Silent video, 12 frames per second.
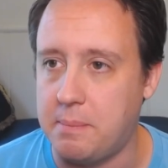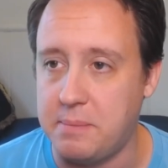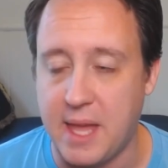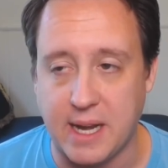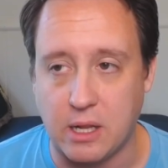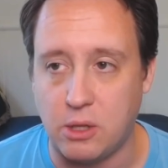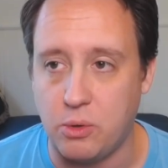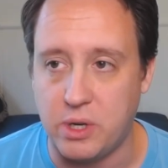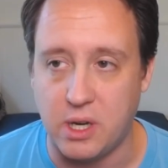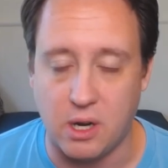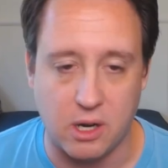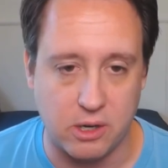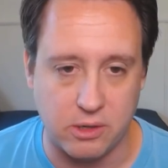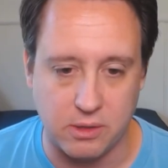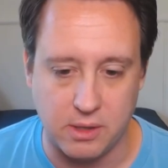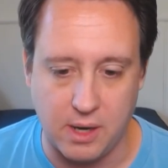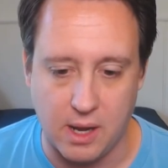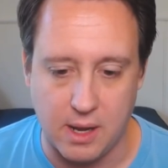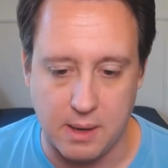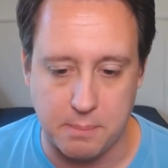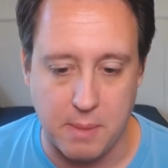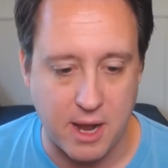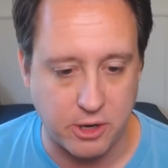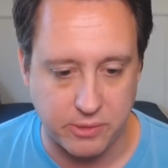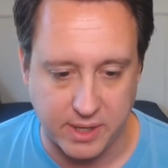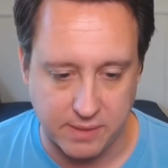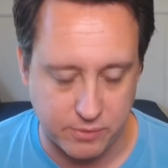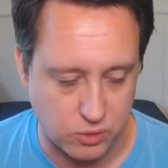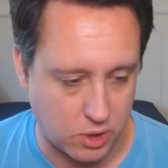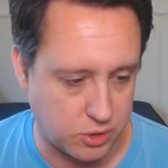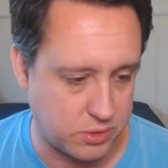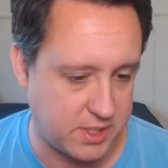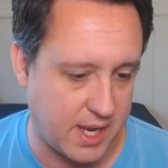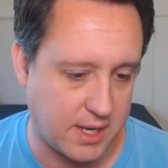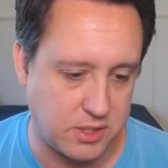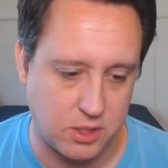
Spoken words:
That included our monitoring infrastructure stack.